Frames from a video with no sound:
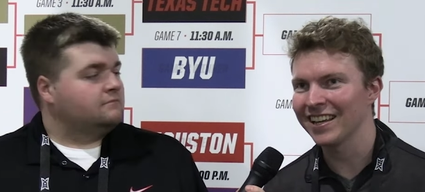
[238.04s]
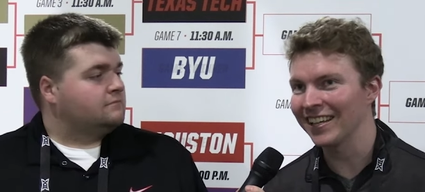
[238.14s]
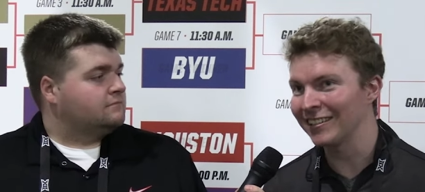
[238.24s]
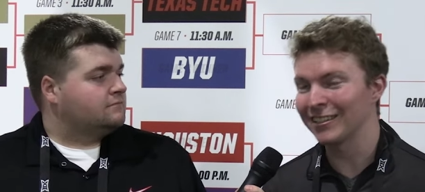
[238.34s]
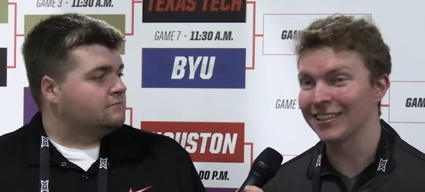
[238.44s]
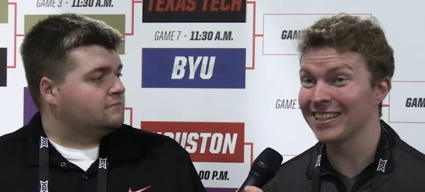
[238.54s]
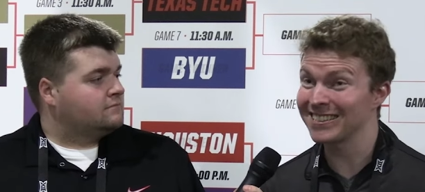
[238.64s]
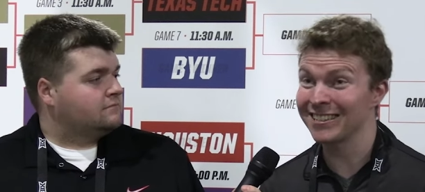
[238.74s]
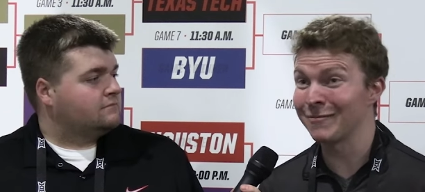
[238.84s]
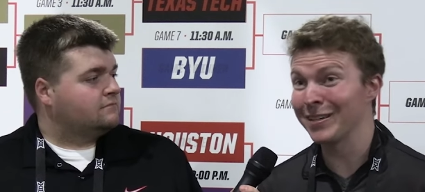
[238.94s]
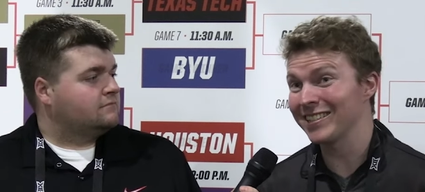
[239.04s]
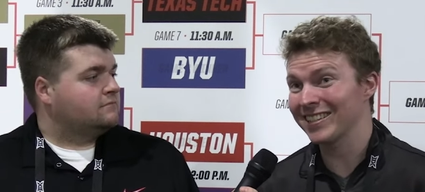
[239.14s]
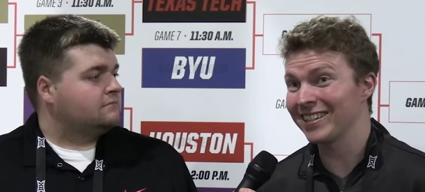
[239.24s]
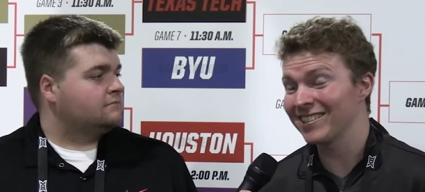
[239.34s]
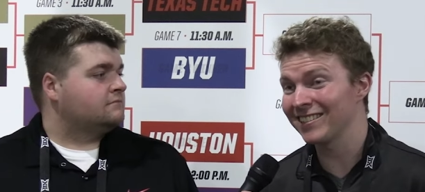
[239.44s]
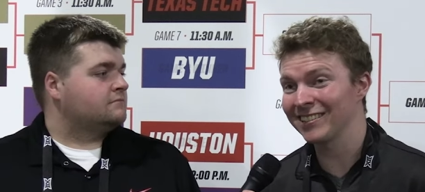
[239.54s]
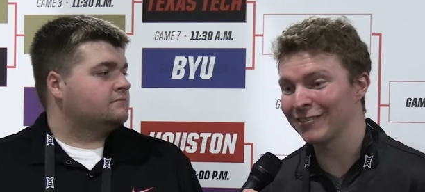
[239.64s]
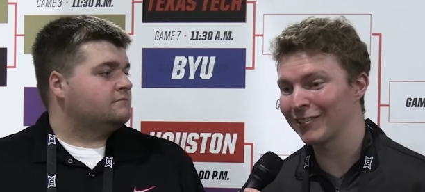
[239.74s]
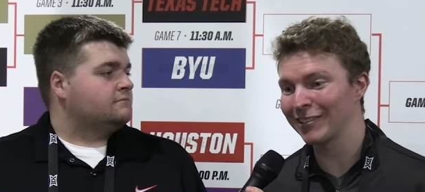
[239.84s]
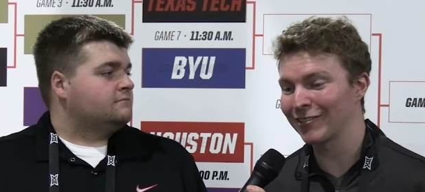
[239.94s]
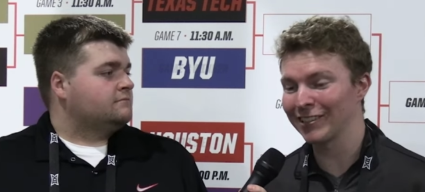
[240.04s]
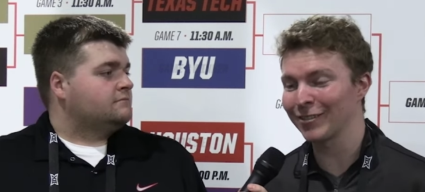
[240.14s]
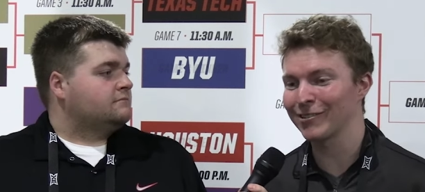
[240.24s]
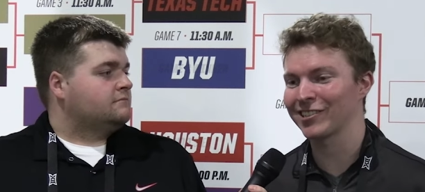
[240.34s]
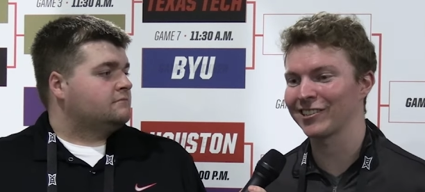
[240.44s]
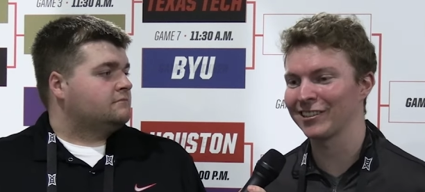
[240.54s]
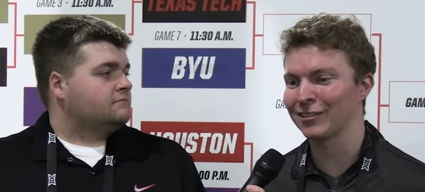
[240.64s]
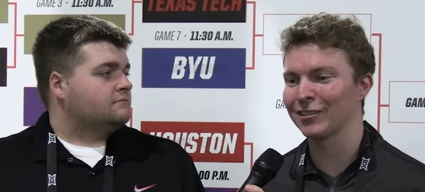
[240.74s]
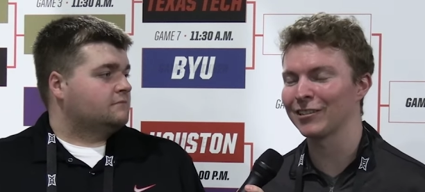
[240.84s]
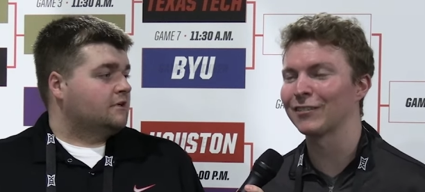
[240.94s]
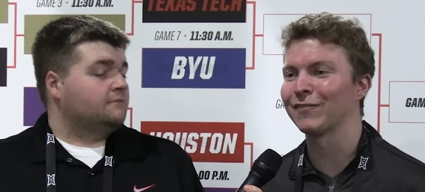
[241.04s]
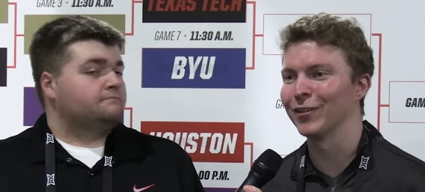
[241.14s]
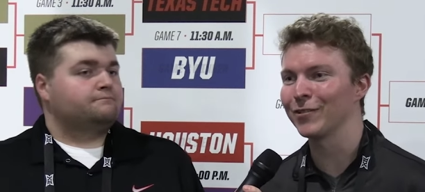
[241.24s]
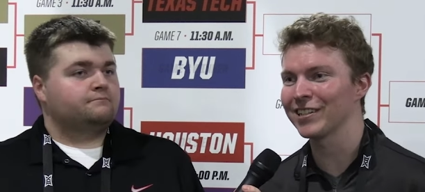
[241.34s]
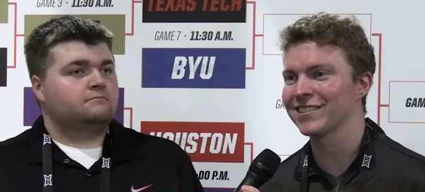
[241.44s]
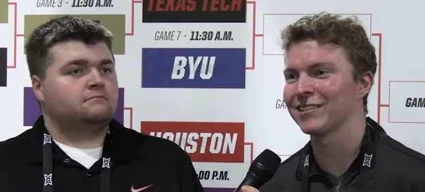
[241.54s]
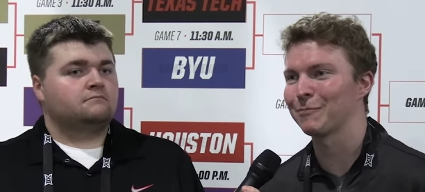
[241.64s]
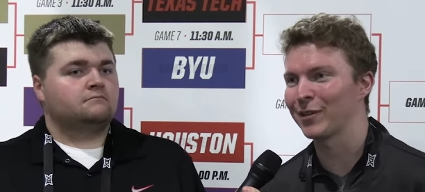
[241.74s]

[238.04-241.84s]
Speaker 1: And the last ten minutes, K-State didn't really relinquish their, their focus and their